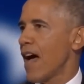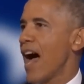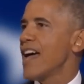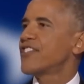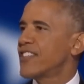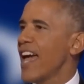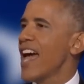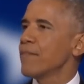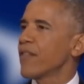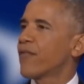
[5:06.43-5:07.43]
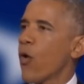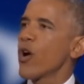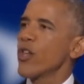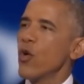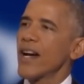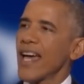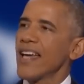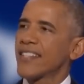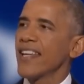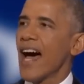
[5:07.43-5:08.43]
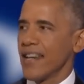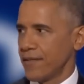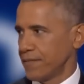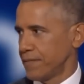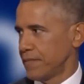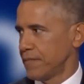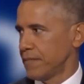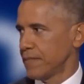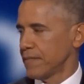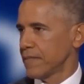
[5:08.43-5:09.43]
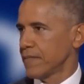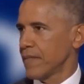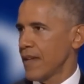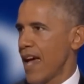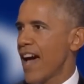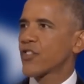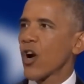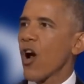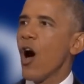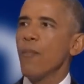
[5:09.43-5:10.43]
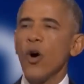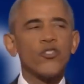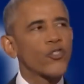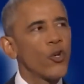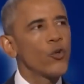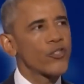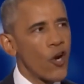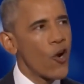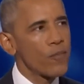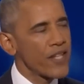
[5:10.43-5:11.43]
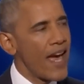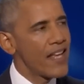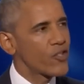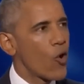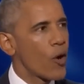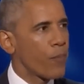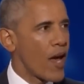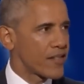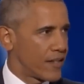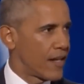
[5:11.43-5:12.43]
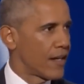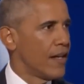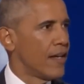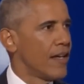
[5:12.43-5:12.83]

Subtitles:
I stand before you again tonight, after almost 2 terms as your president,